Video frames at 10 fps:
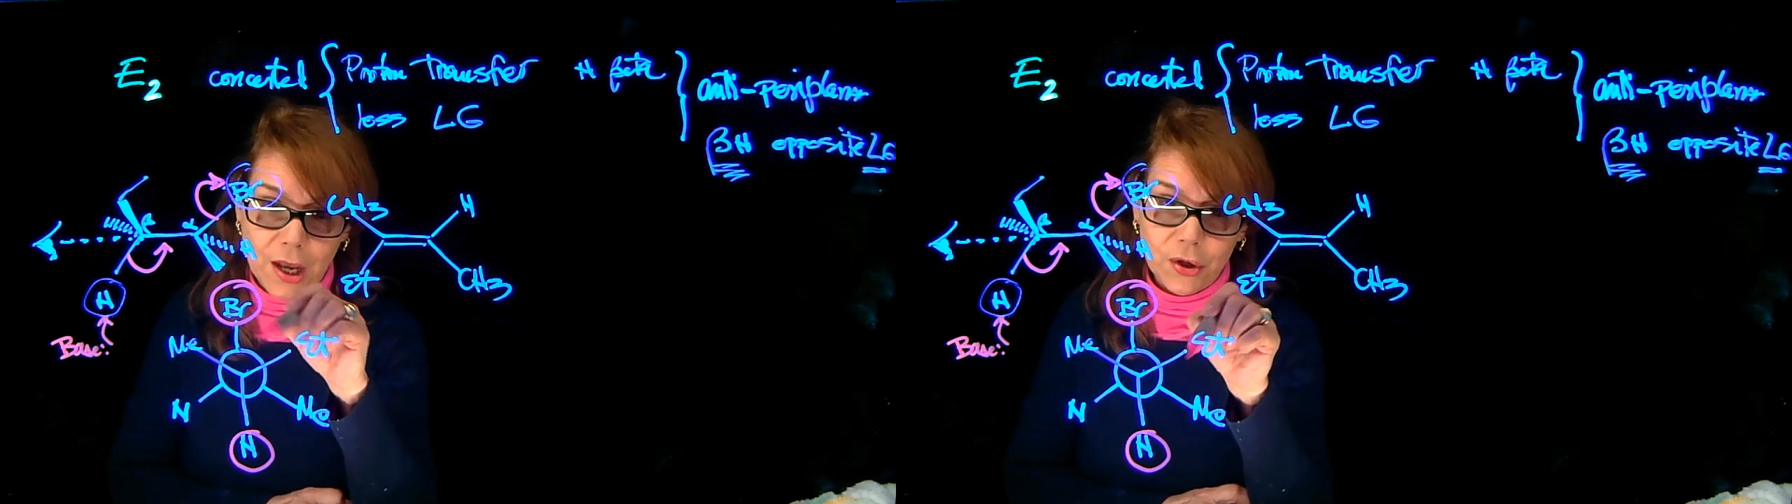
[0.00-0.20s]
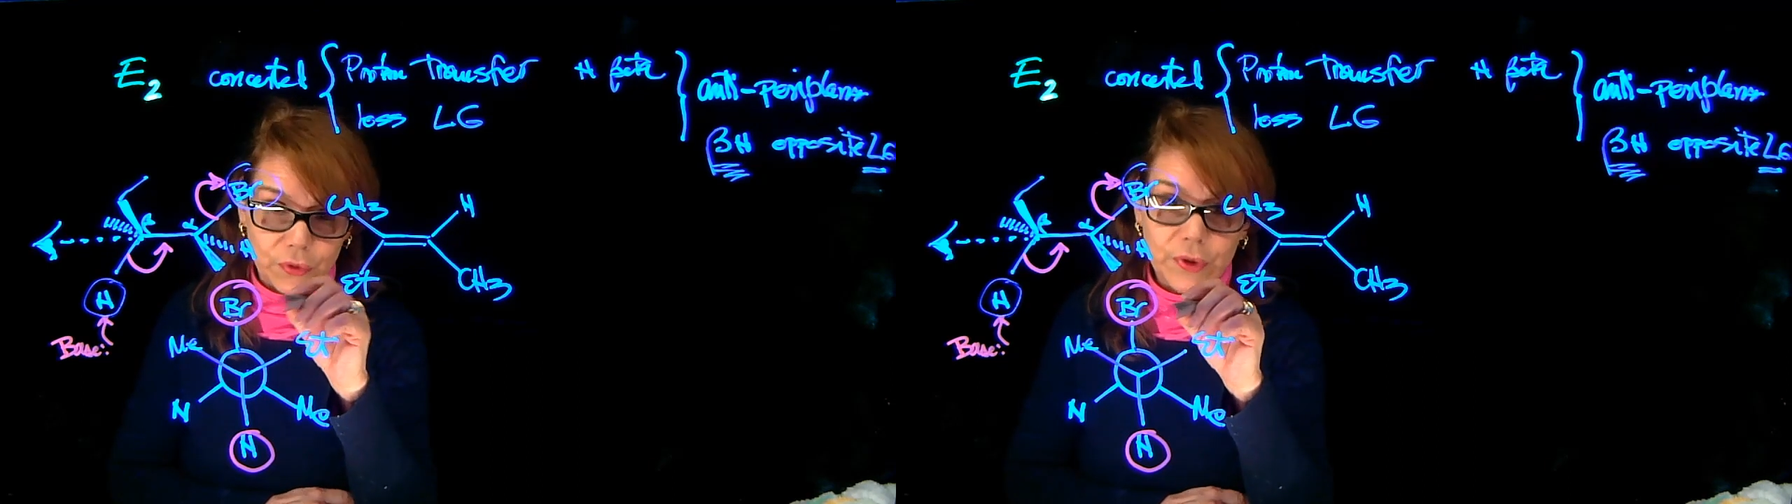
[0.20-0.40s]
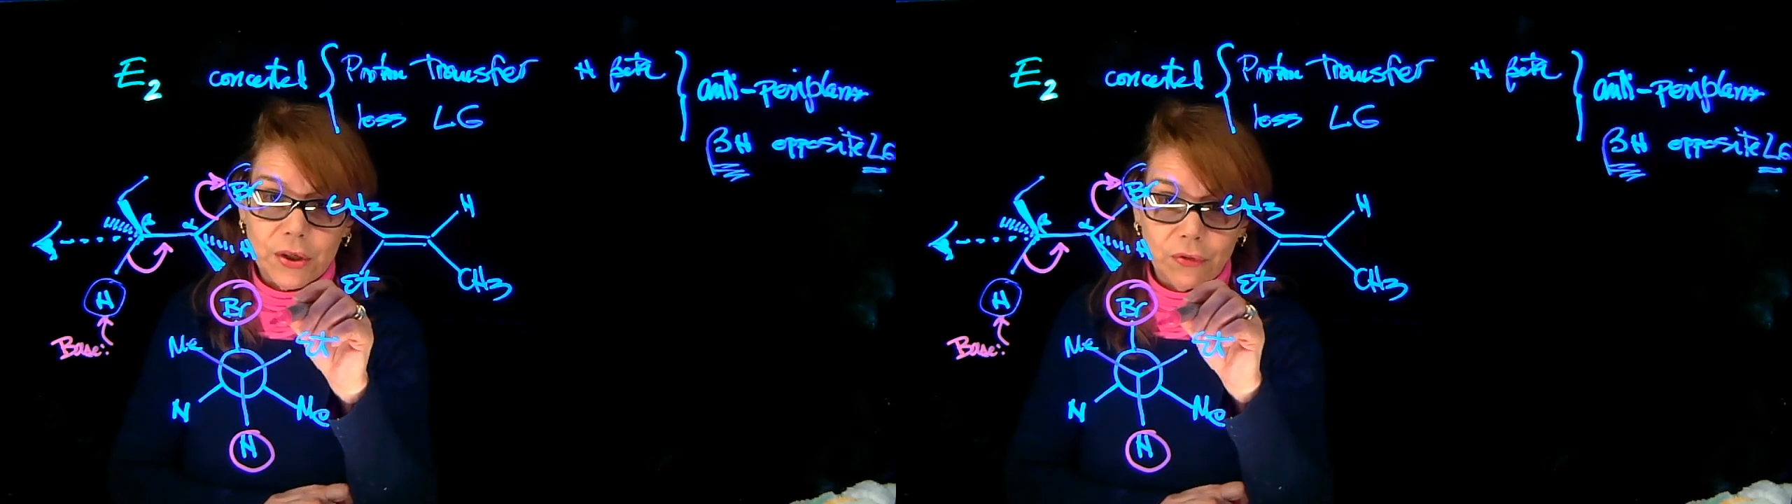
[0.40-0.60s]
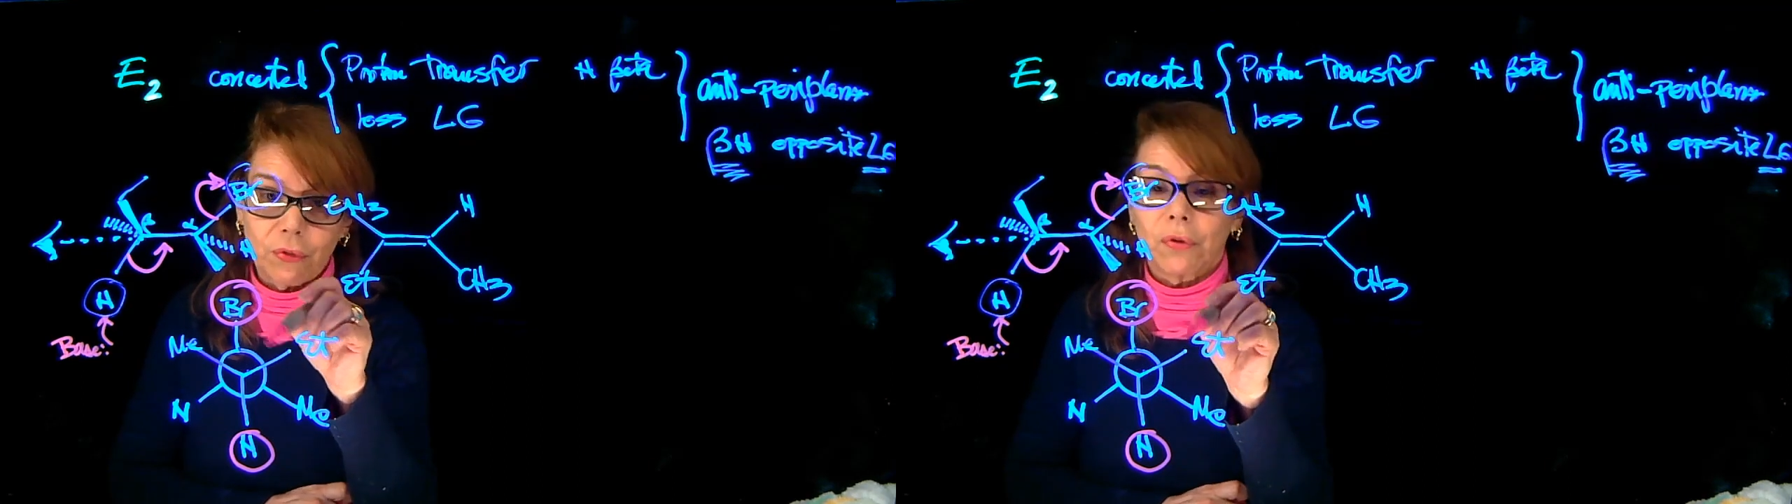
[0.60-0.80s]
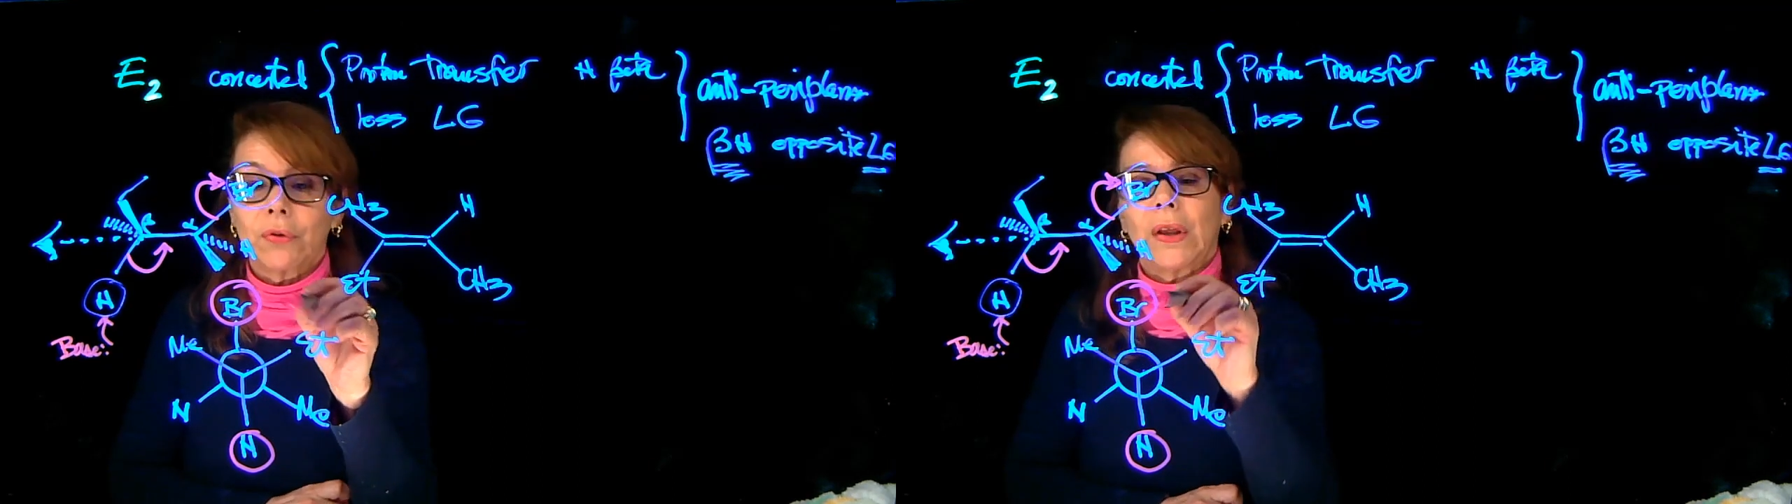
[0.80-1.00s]
You need to
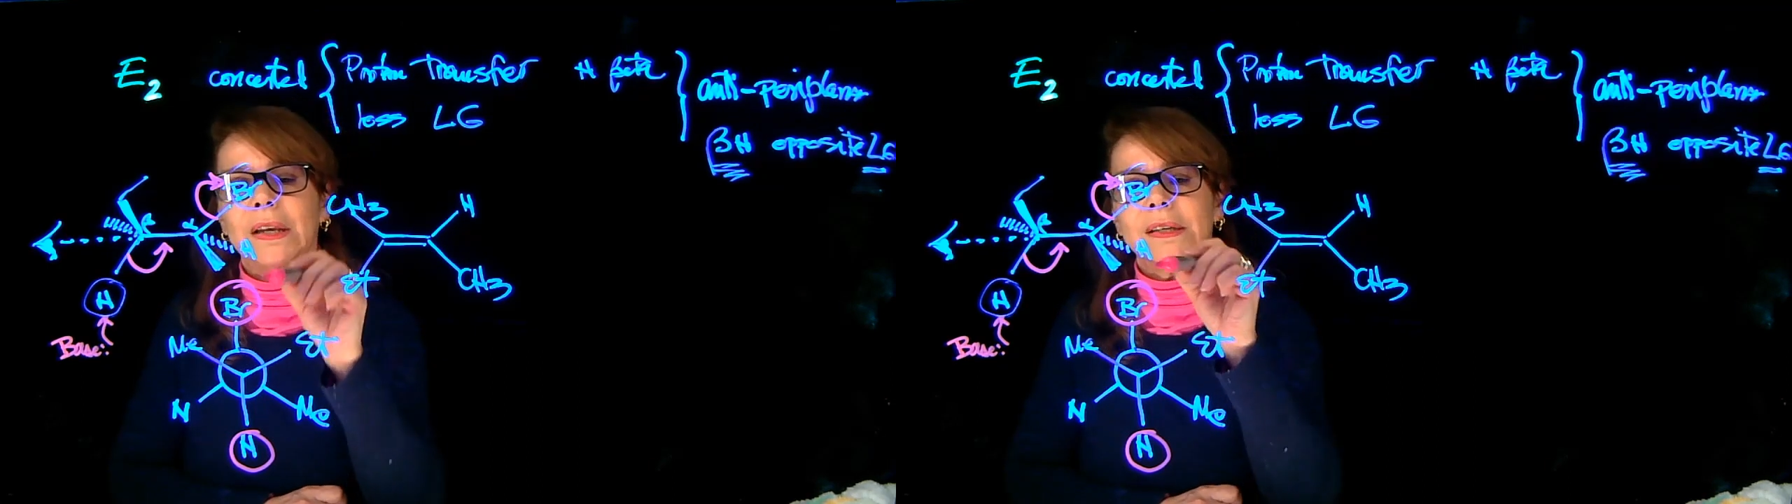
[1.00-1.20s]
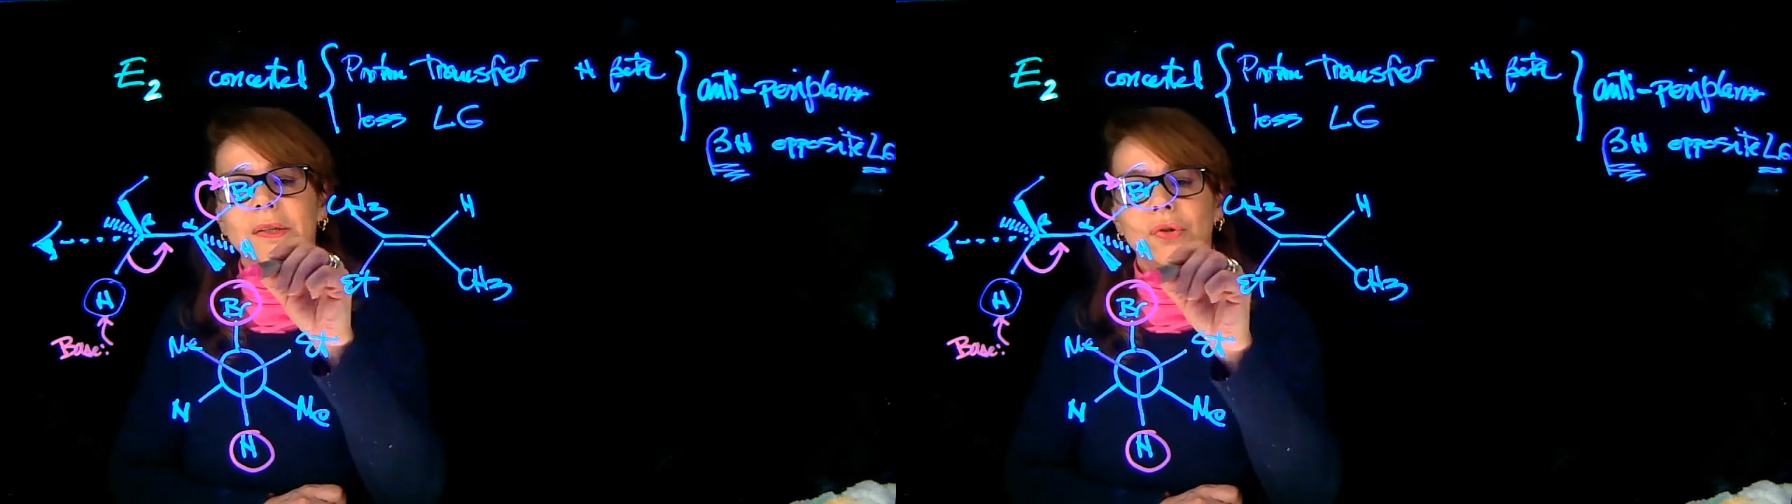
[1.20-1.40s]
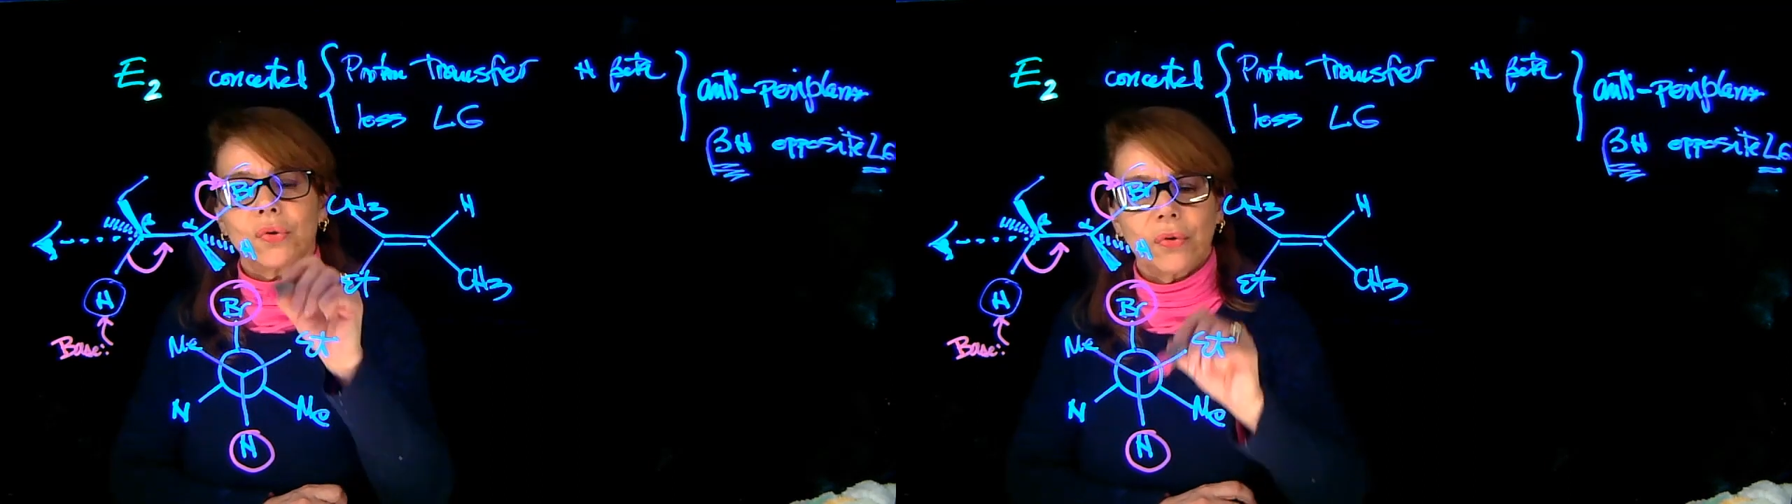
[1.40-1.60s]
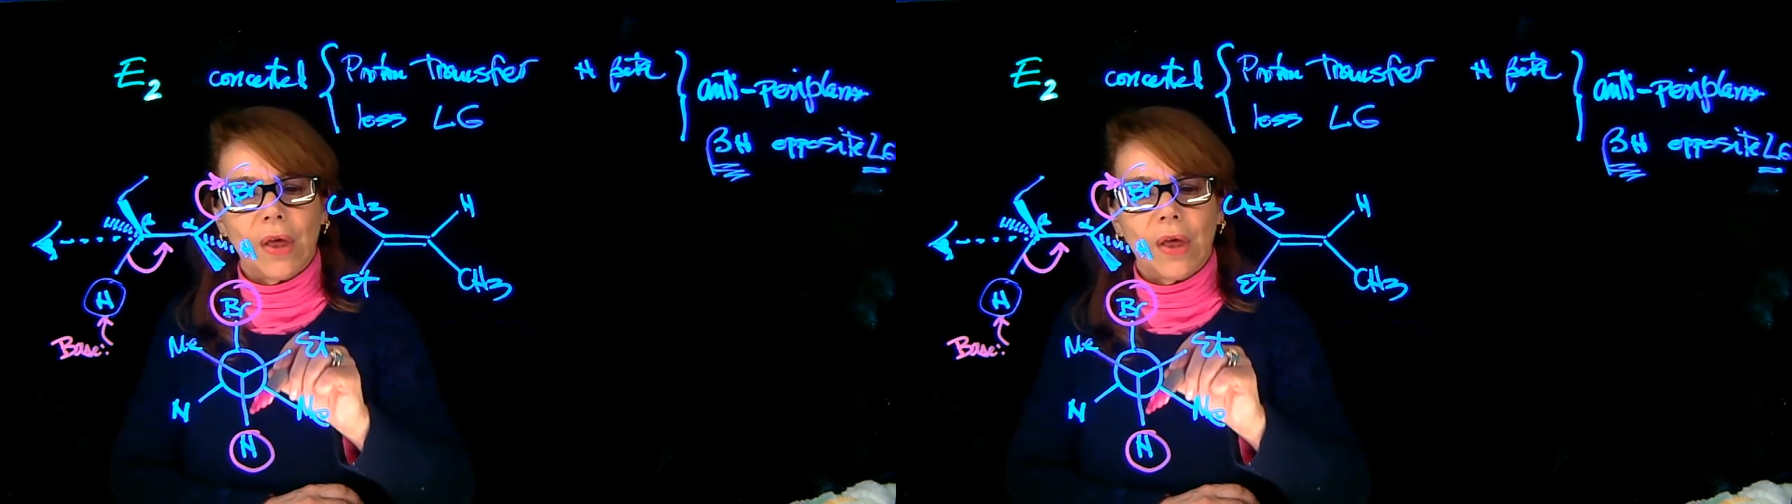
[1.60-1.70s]
rotate it so